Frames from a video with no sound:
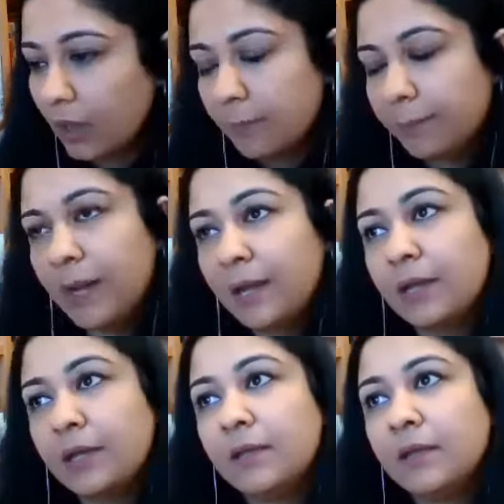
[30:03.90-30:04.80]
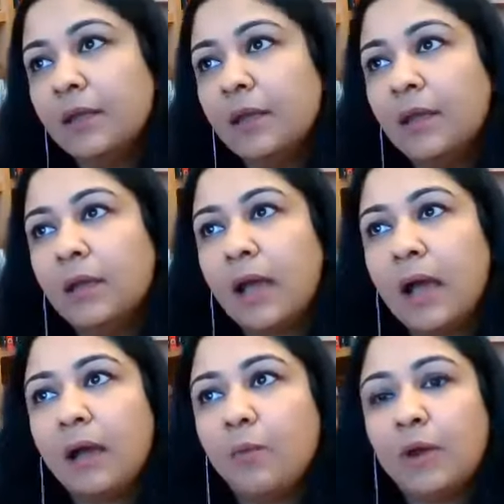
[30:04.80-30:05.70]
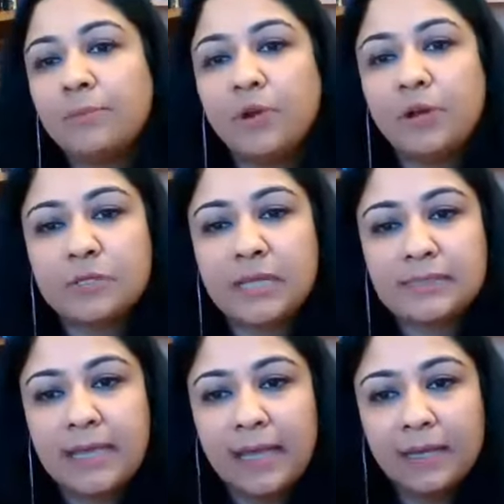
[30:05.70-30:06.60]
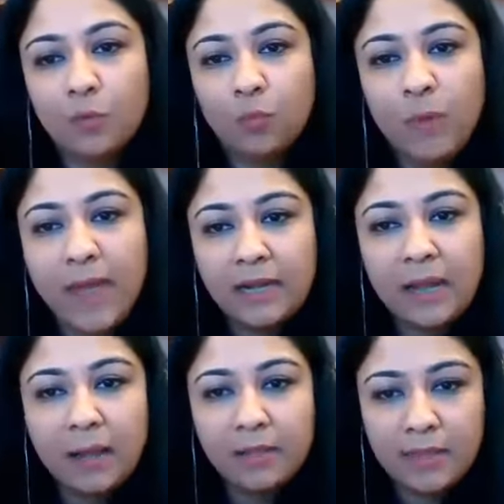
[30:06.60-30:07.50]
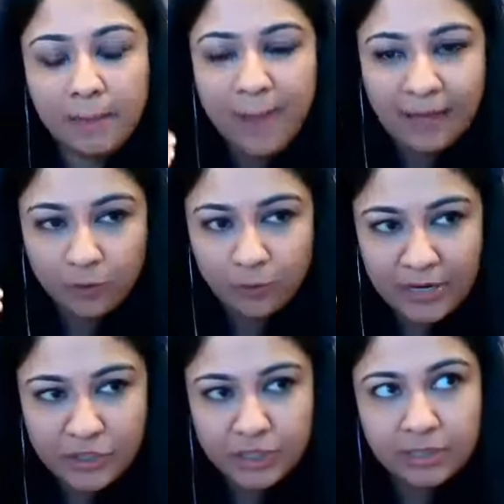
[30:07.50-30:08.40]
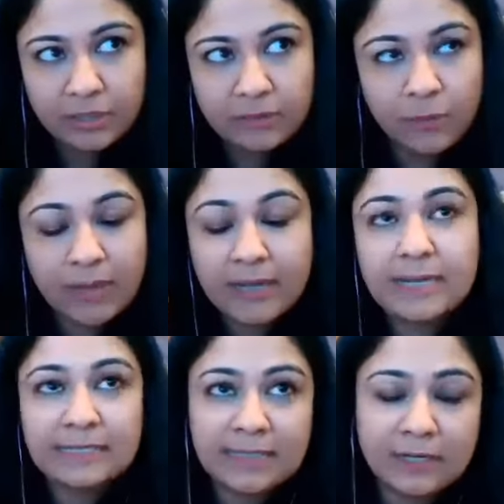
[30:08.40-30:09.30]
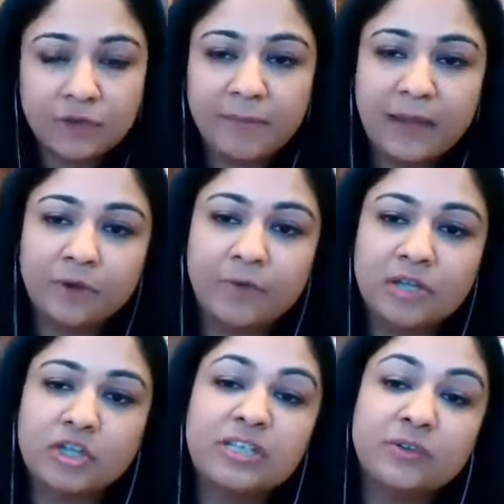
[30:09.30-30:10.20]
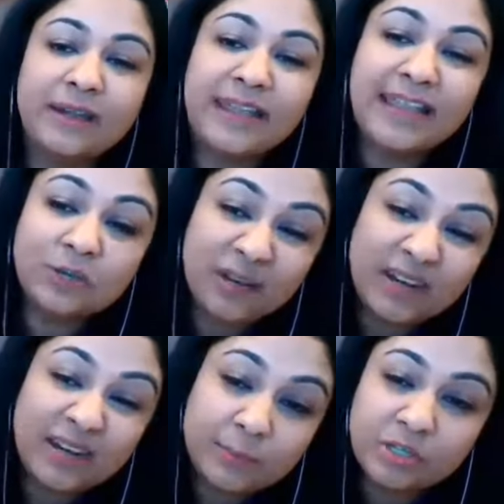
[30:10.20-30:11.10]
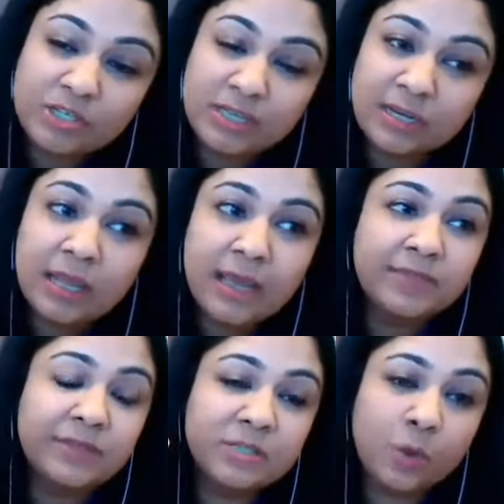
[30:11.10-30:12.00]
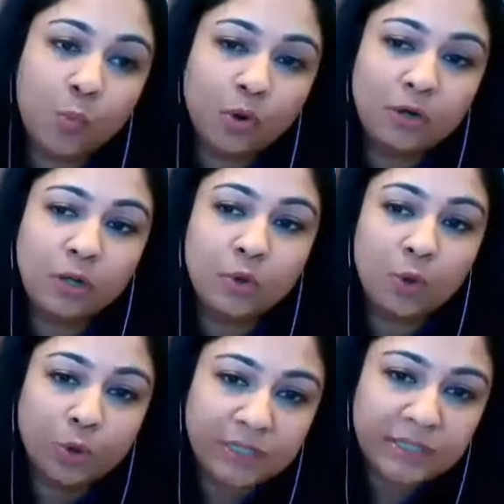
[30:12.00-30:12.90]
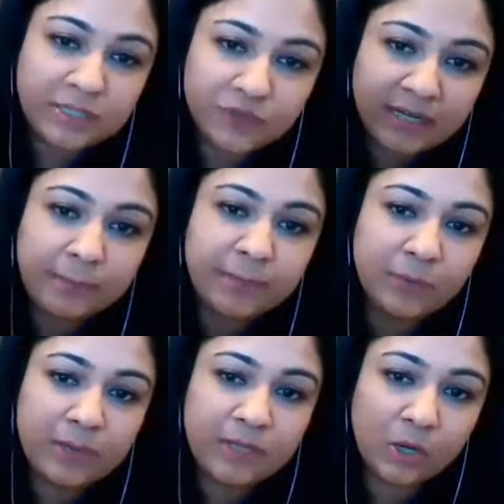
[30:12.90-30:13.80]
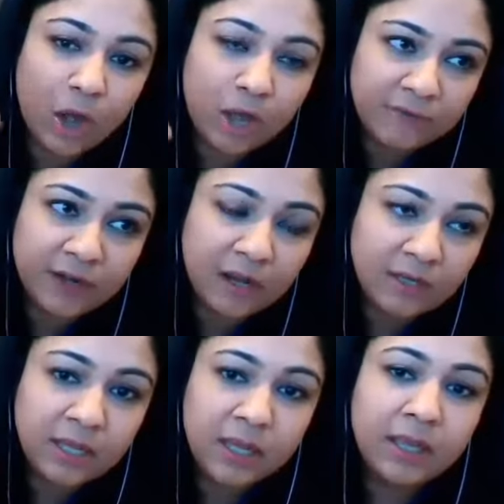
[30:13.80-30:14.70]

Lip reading: but what I'm trying to say is that when an incident of microaggression is relayed to another person, there's a world constructed between the confidant,